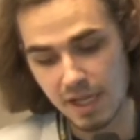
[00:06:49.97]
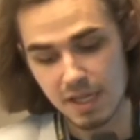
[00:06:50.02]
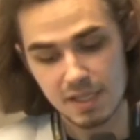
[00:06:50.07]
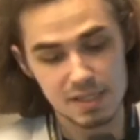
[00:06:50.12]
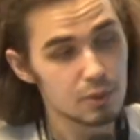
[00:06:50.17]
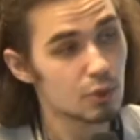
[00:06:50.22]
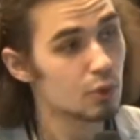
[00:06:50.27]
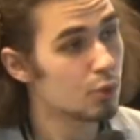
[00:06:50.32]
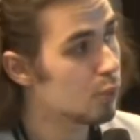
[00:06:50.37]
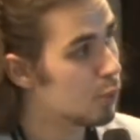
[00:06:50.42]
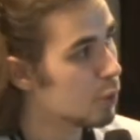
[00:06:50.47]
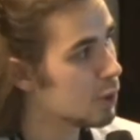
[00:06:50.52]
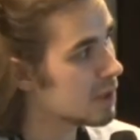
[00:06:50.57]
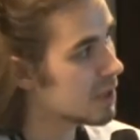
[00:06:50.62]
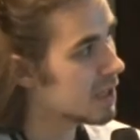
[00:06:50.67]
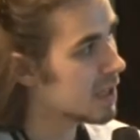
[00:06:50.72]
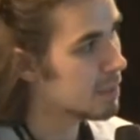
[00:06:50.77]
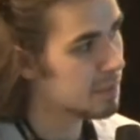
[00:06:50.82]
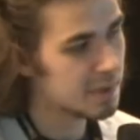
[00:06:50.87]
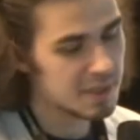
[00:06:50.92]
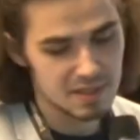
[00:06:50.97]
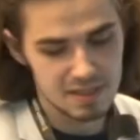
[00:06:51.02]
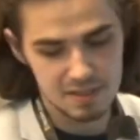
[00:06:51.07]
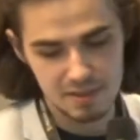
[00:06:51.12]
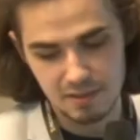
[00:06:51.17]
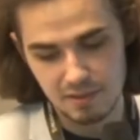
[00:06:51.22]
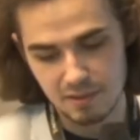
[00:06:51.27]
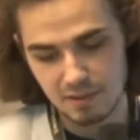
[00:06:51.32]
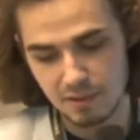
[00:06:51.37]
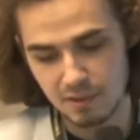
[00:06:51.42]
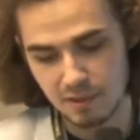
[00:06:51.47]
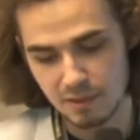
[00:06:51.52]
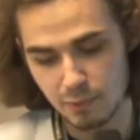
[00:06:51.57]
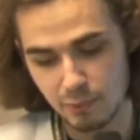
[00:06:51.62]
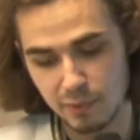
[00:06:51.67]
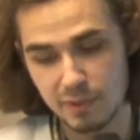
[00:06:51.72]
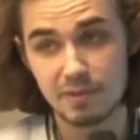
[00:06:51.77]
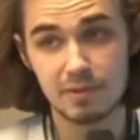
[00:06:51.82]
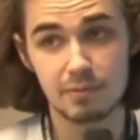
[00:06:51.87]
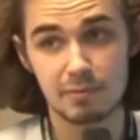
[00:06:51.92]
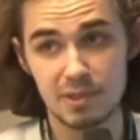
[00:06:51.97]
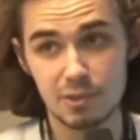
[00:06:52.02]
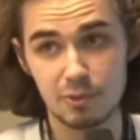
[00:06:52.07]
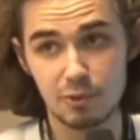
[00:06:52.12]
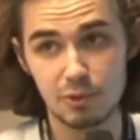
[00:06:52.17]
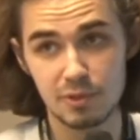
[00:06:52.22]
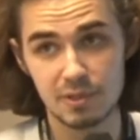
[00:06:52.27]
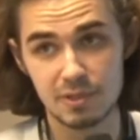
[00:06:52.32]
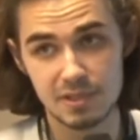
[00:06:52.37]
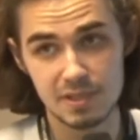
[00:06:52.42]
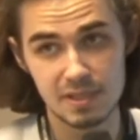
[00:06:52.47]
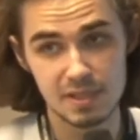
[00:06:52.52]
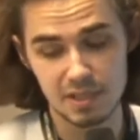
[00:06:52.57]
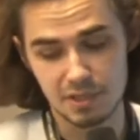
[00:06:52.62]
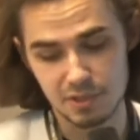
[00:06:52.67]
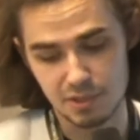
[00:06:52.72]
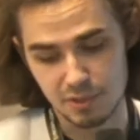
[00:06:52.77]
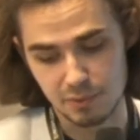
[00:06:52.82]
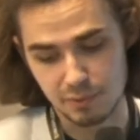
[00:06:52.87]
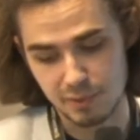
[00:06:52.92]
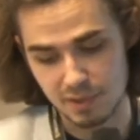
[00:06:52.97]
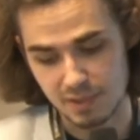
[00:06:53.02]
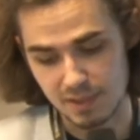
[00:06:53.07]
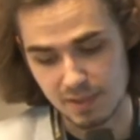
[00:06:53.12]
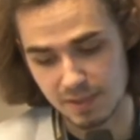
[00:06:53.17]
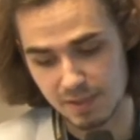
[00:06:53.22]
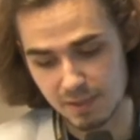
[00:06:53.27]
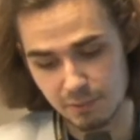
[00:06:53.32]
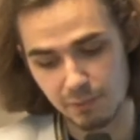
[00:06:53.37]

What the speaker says: So what happens with Bitcoin transaction fees?